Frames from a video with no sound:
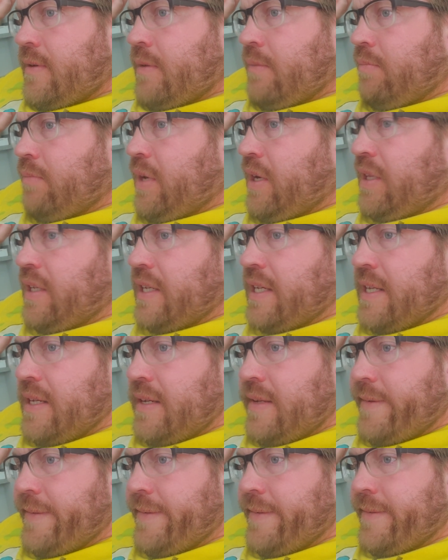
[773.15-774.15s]

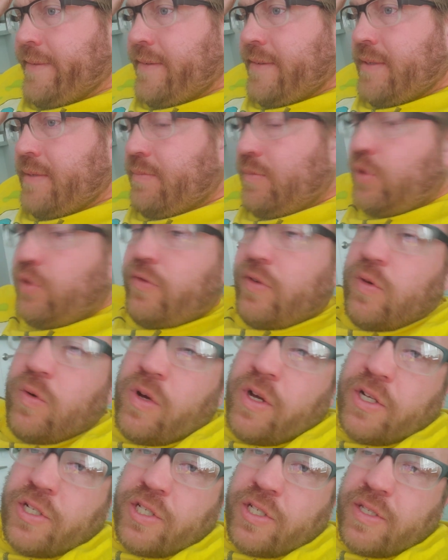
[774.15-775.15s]
bullocking, movie
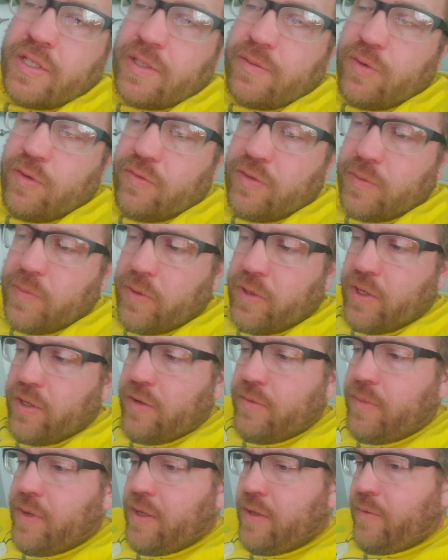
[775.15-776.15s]
watching. This movie's pretty
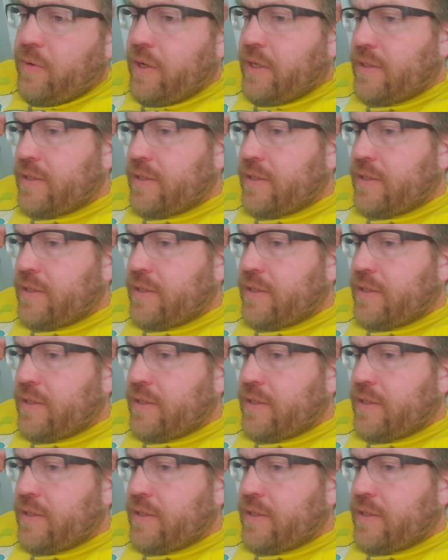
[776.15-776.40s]
good, by the way.